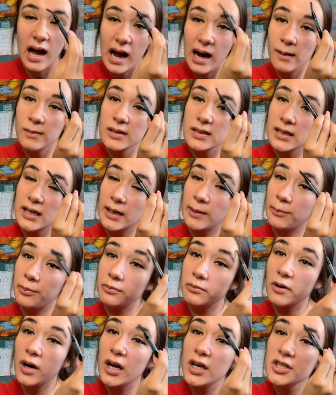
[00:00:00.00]
I'm just gonna
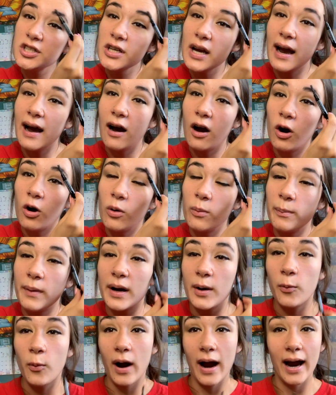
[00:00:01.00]
brush out my
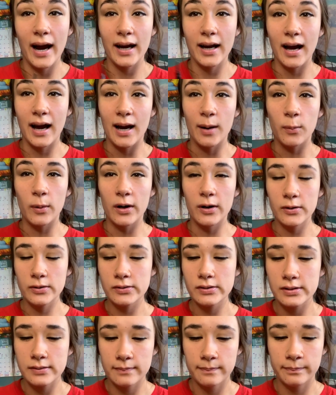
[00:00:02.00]
whack
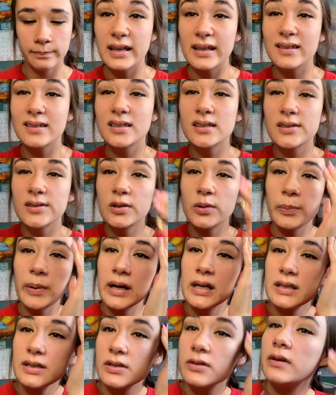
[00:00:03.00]
eyebrows. Take this little
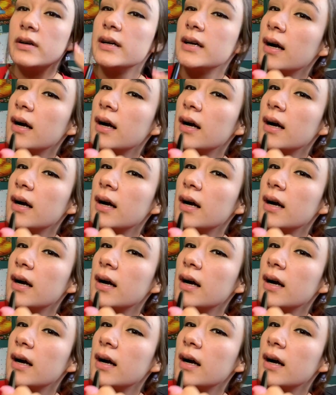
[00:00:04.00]
pencil I